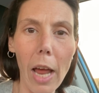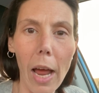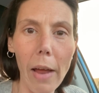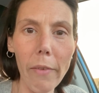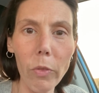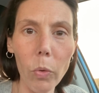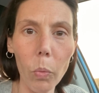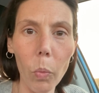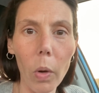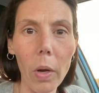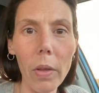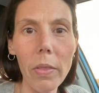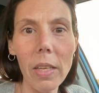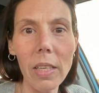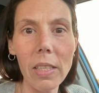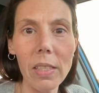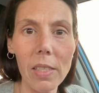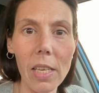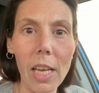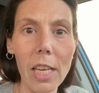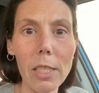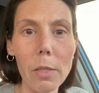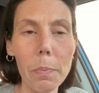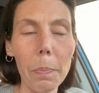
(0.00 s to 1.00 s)
have the one that
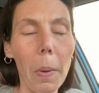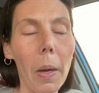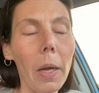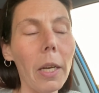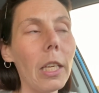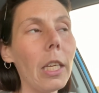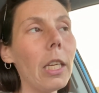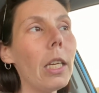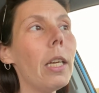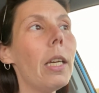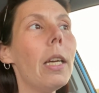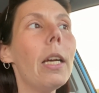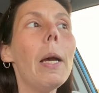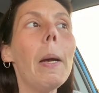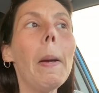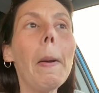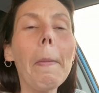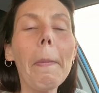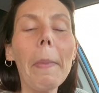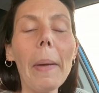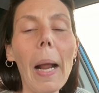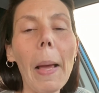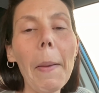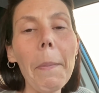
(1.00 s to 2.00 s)
says bunny,
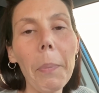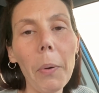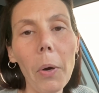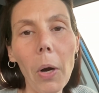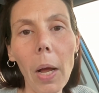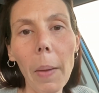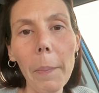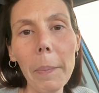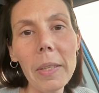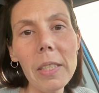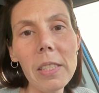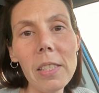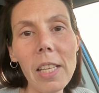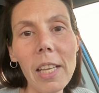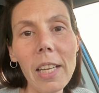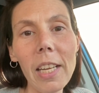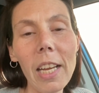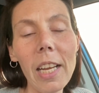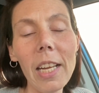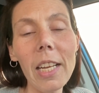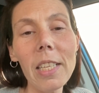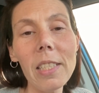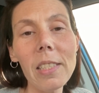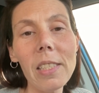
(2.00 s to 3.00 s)
but I promise that
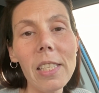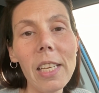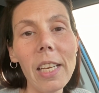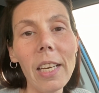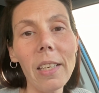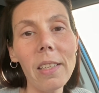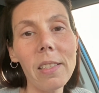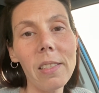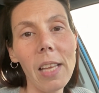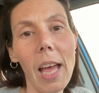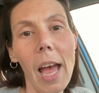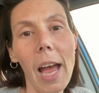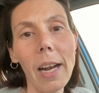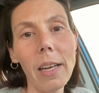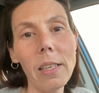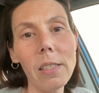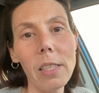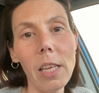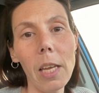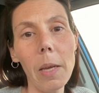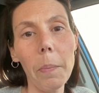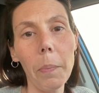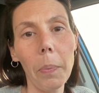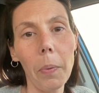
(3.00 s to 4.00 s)
it is the exact
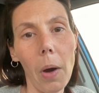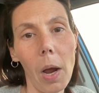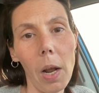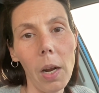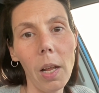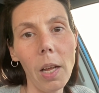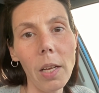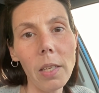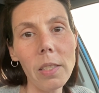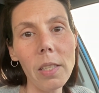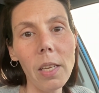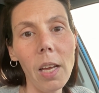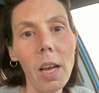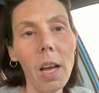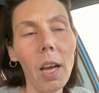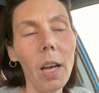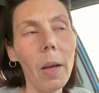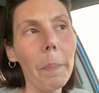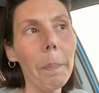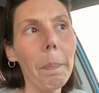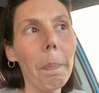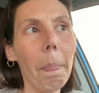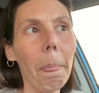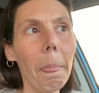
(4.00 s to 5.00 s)
same product.
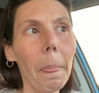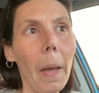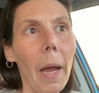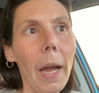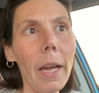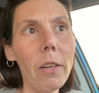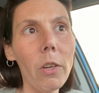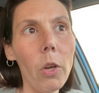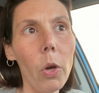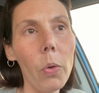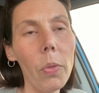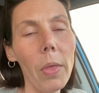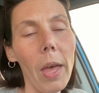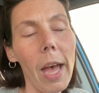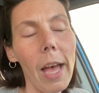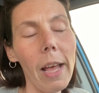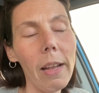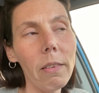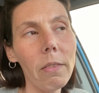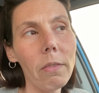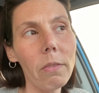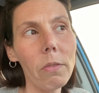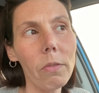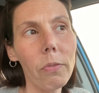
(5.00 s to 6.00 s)
I know that
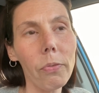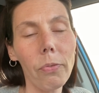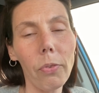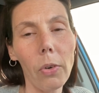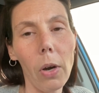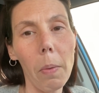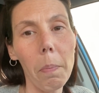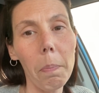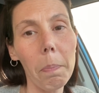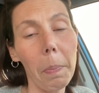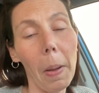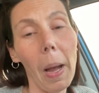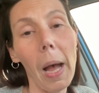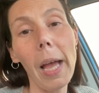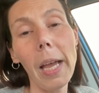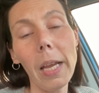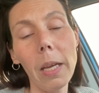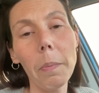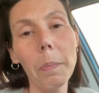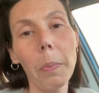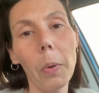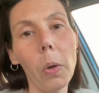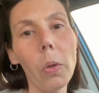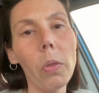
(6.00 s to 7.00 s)
from buying
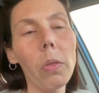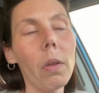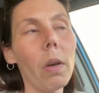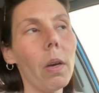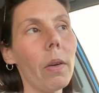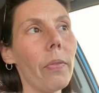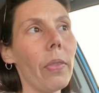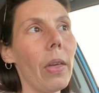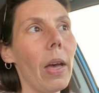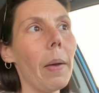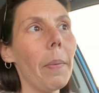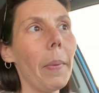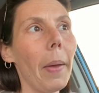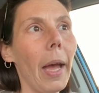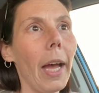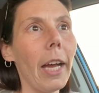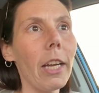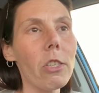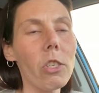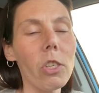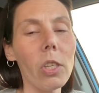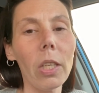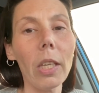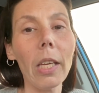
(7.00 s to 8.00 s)
both of them,
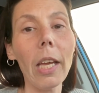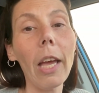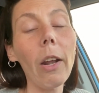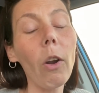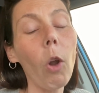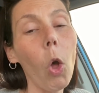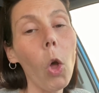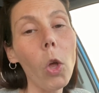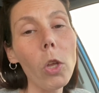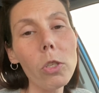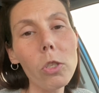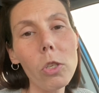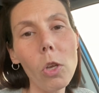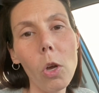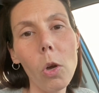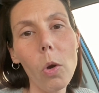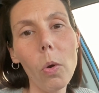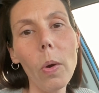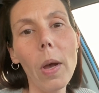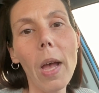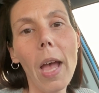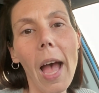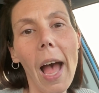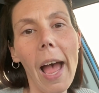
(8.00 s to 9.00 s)
actually. And also,
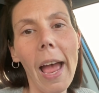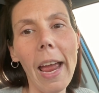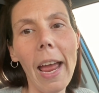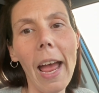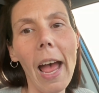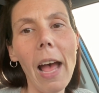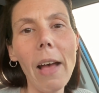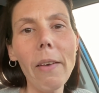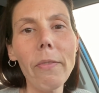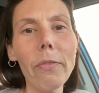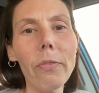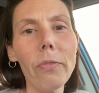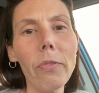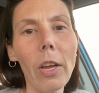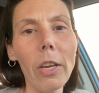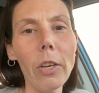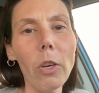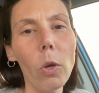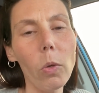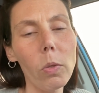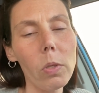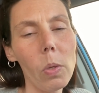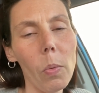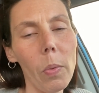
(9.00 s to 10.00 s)
I
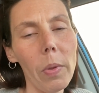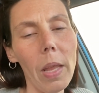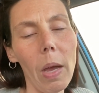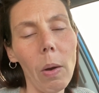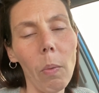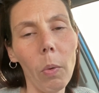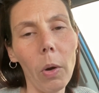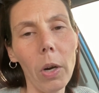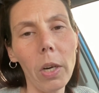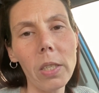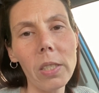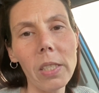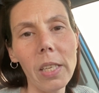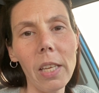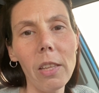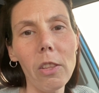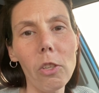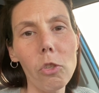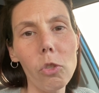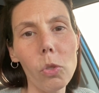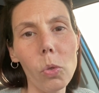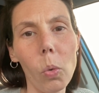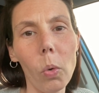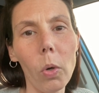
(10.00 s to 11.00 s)
know someone that works in the
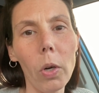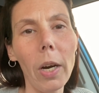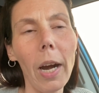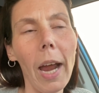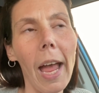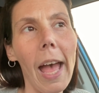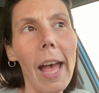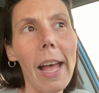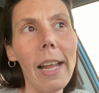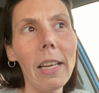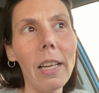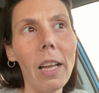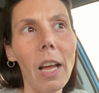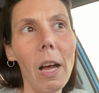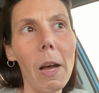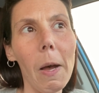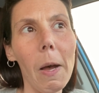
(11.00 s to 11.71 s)
store, and